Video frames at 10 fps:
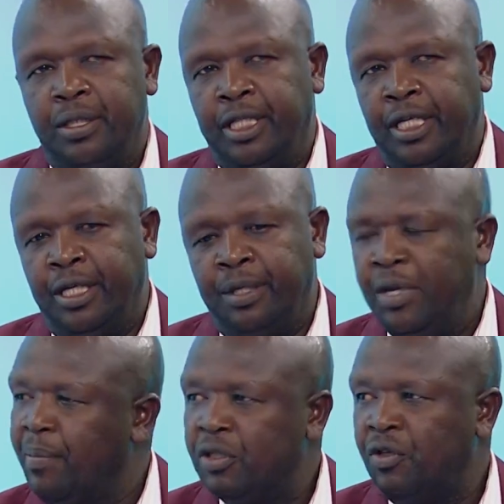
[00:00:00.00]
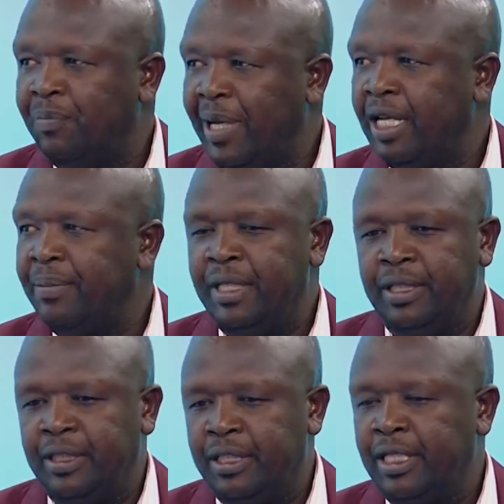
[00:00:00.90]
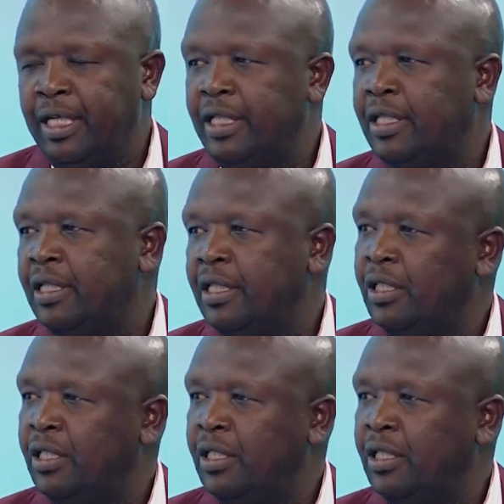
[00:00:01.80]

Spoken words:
The members of parliament, the senators,